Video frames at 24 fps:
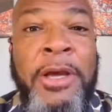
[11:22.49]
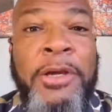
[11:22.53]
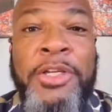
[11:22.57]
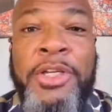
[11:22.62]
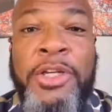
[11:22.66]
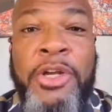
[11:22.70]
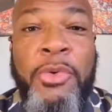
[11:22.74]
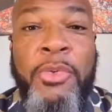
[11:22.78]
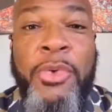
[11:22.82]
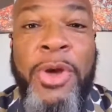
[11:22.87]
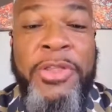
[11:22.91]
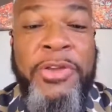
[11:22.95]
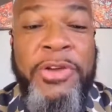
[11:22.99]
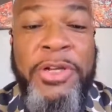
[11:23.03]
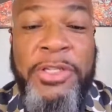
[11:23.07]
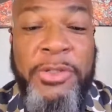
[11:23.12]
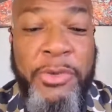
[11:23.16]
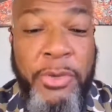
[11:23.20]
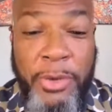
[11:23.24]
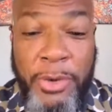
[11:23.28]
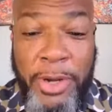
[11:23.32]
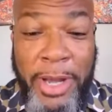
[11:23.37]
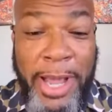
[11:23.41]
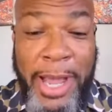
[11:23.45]
Whether
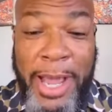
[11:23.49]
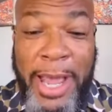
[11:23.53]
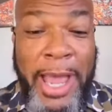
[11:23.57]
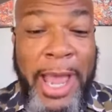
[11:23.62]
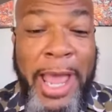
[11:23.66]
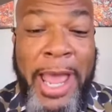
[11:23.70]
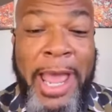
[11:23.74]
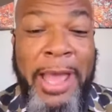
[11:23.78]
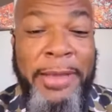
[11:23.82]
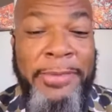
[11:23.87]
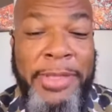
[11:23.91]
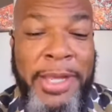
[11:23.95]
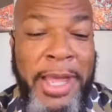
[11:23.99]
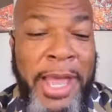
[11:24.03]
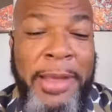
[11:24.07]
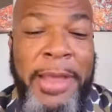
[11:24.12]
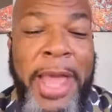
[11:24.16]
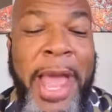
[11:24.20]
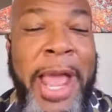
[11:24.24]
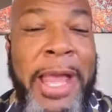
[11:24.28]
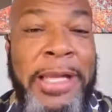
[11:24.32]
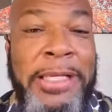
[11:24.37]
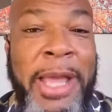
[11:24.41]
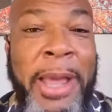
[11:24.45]
it's
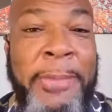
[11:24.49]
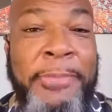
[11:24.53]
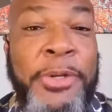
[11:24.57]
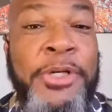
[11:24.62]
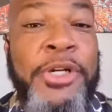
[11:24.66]
I